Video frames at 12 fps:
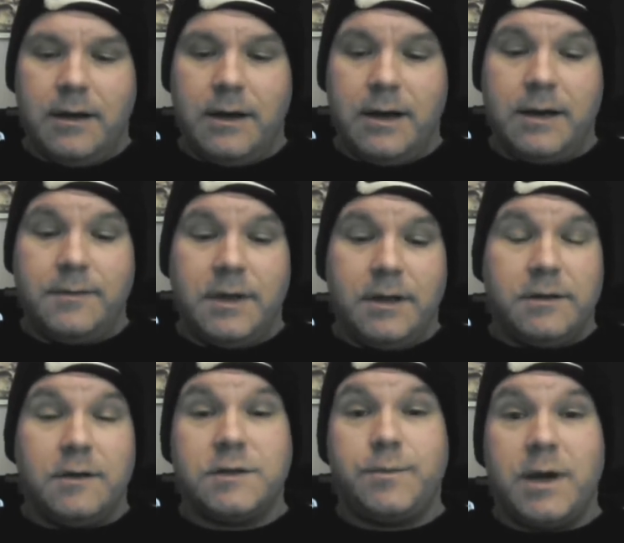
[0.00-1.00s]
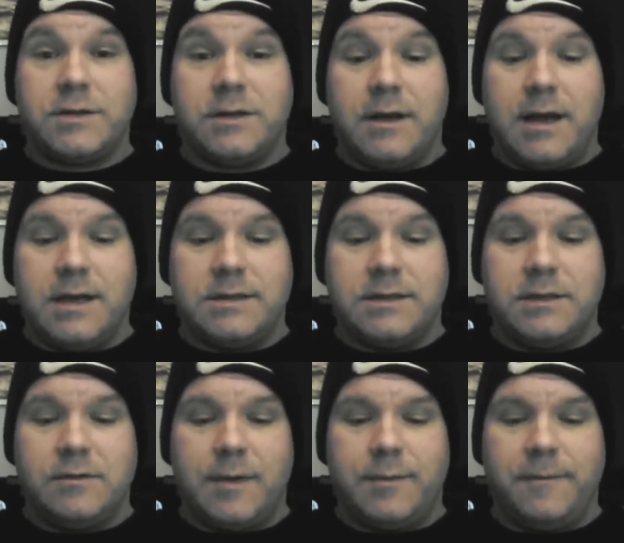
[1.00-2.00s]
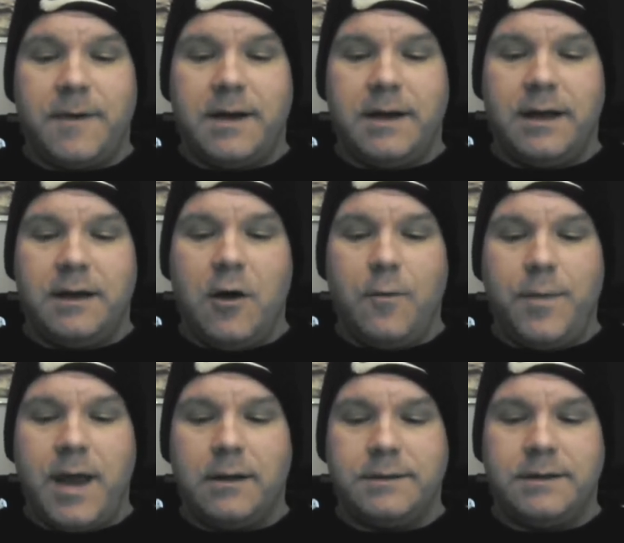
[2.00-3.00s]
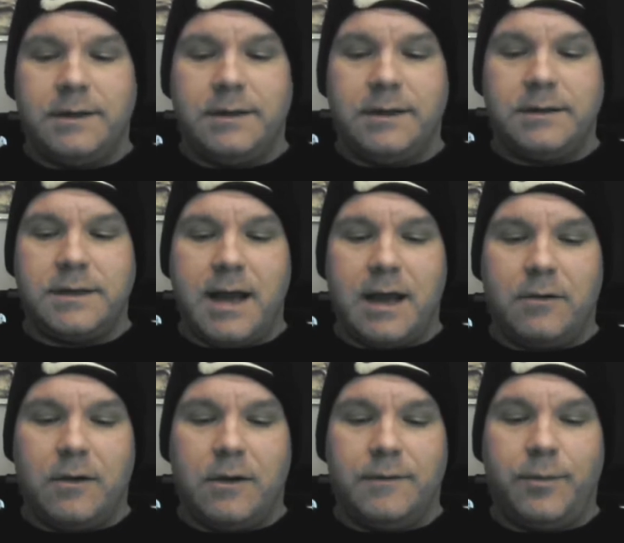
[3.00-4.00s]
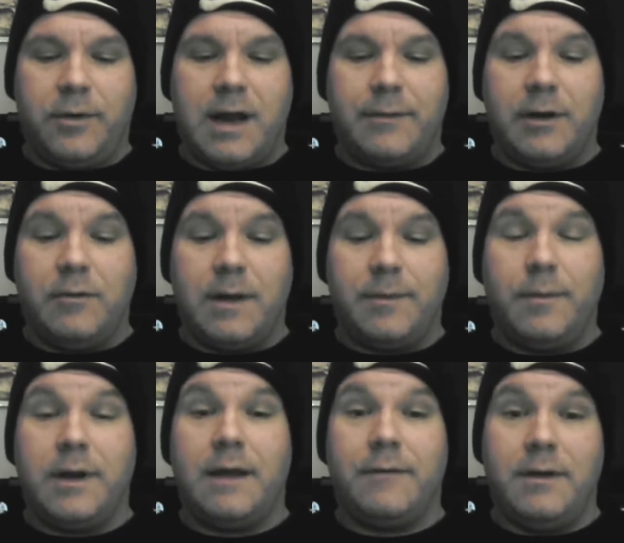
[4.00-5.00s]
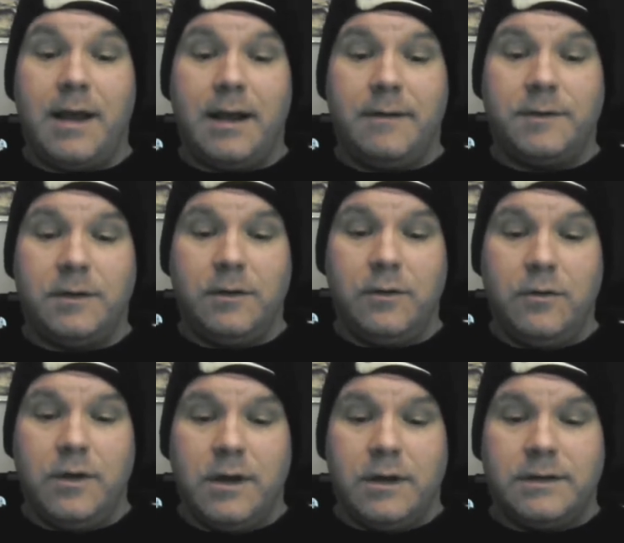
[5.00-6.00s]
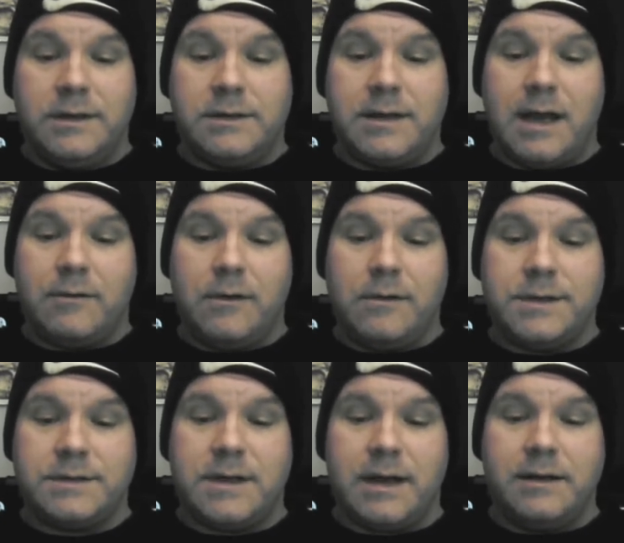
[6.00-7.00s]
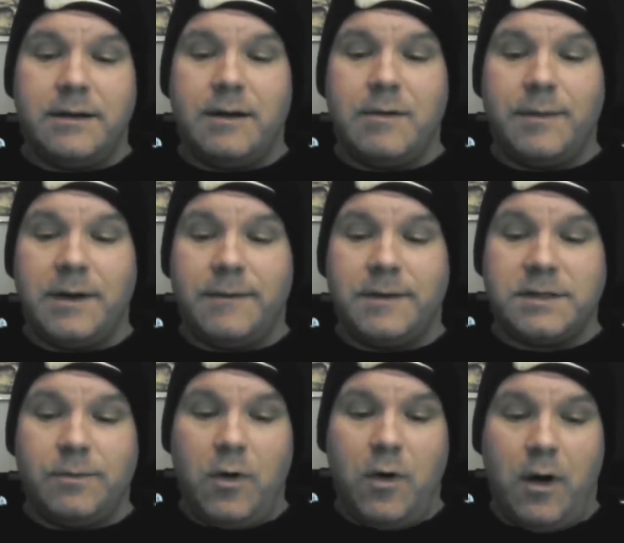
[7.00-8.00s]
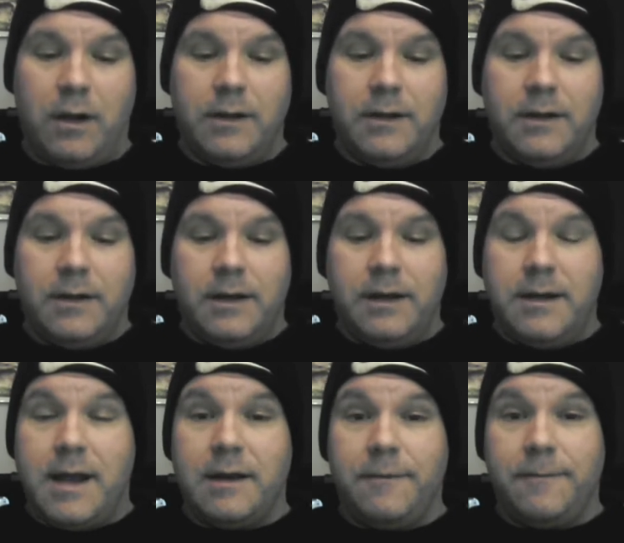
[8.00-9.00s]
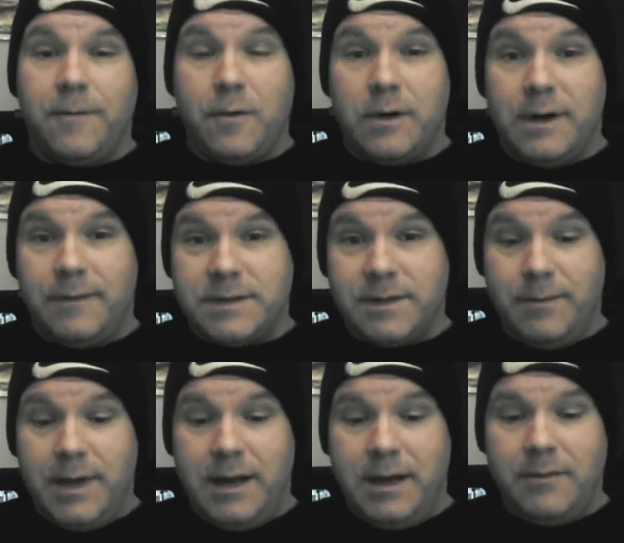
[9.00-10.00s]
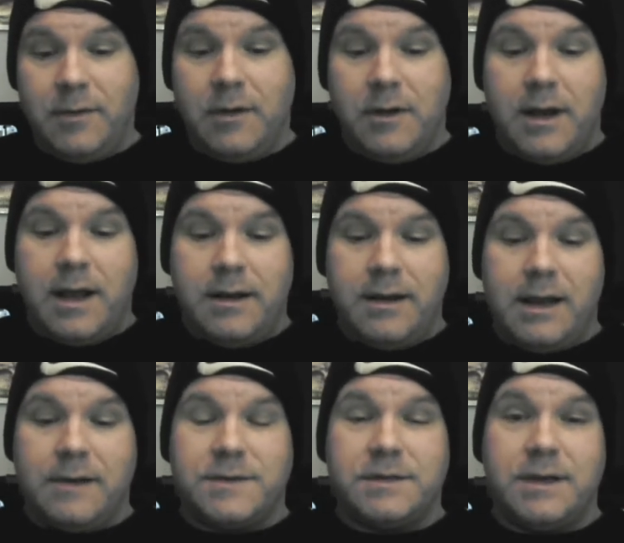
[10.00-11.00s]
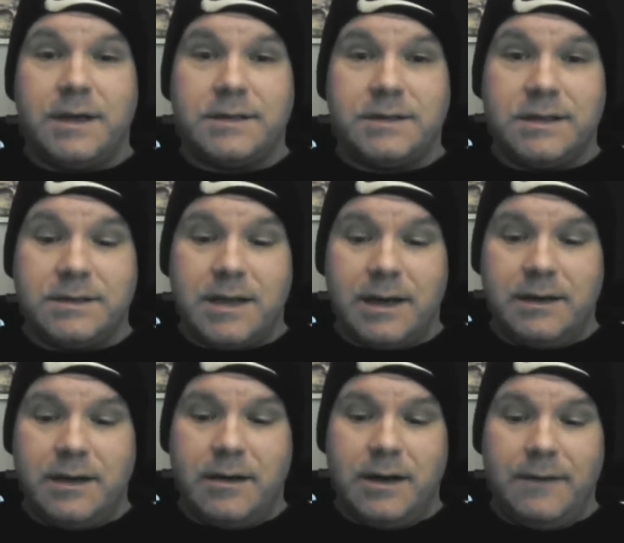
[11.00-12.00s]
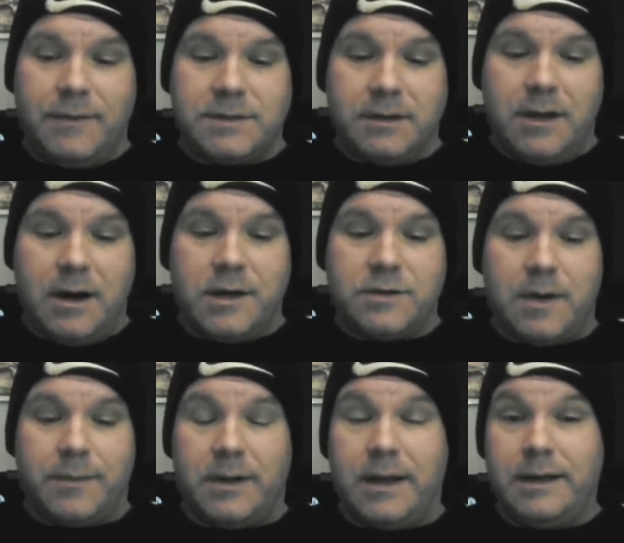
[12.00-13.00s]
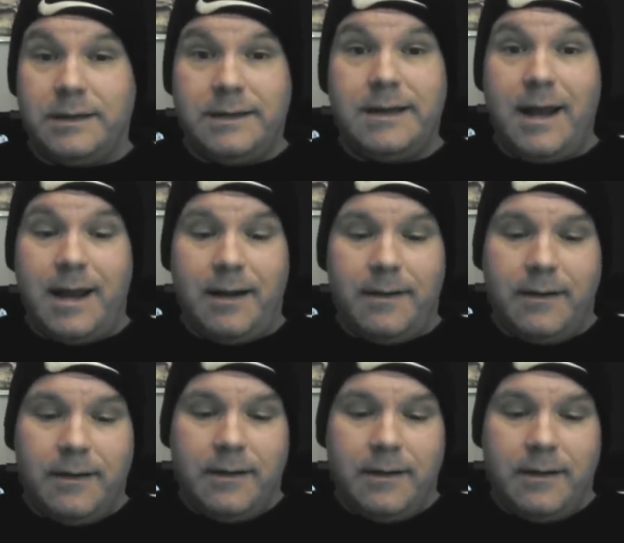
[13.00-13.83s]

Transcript: Um, those specialized into weapon fighting get no penalty to the attack roll of the primary weapon, but have a negative two to the attack roll of the secondary weapon if it's small, a negative four if it's a medium, and a negative six to the secondary if it's a large weapon, like a D8.